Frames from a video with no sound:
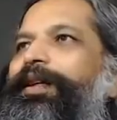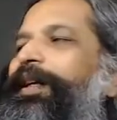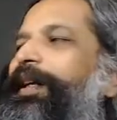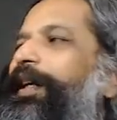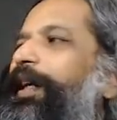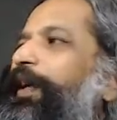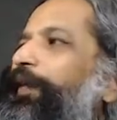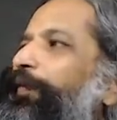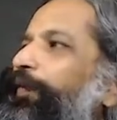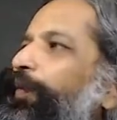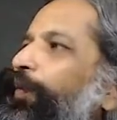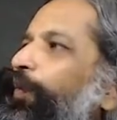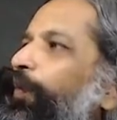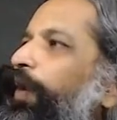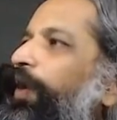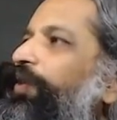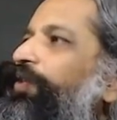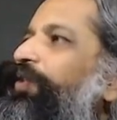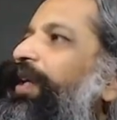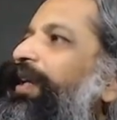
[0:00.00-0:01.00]
If you
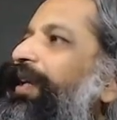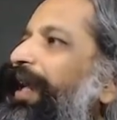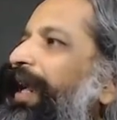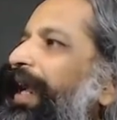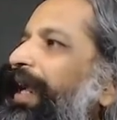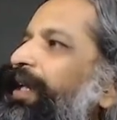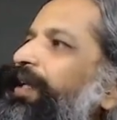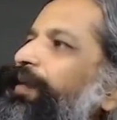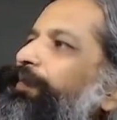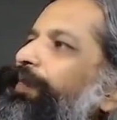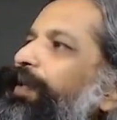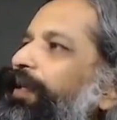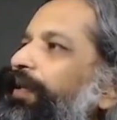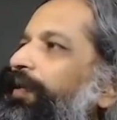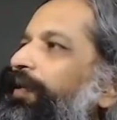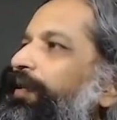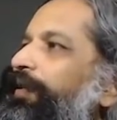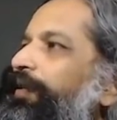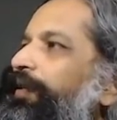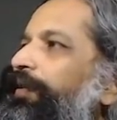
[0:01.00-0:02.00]
watch an
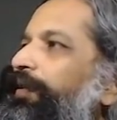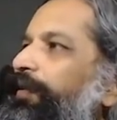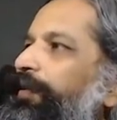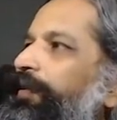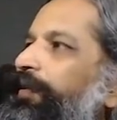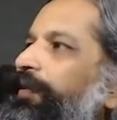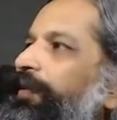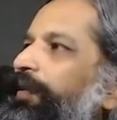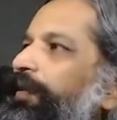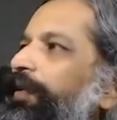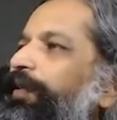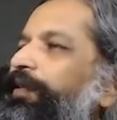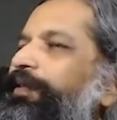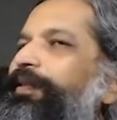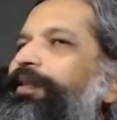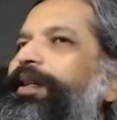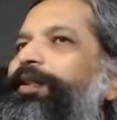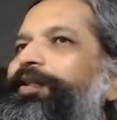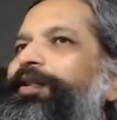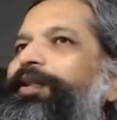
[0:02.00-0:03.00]
animal
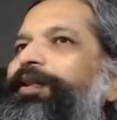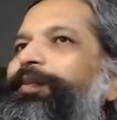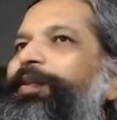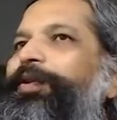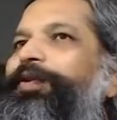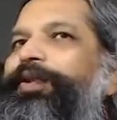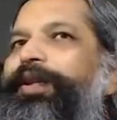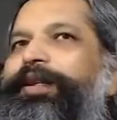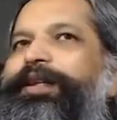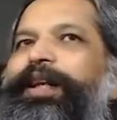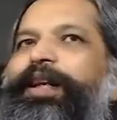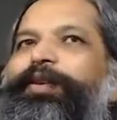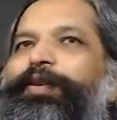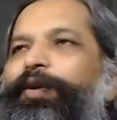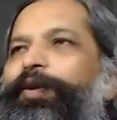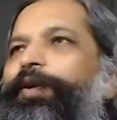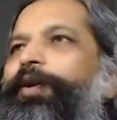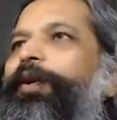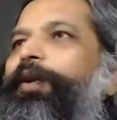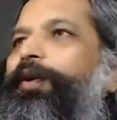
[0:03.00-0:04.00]
listening to the music, take
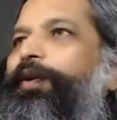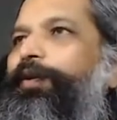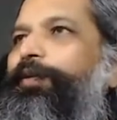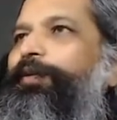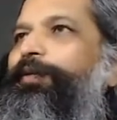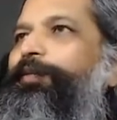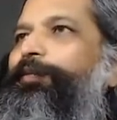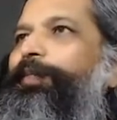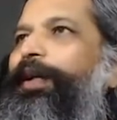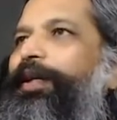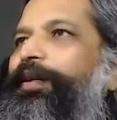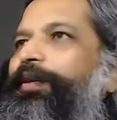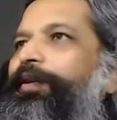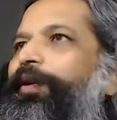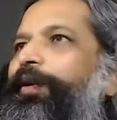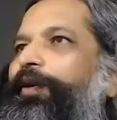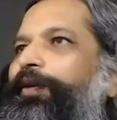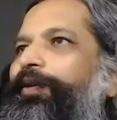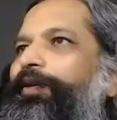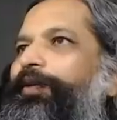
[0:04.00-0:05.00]
your dog, pet
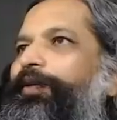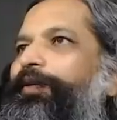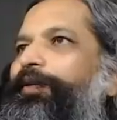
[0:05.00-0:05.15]
dog.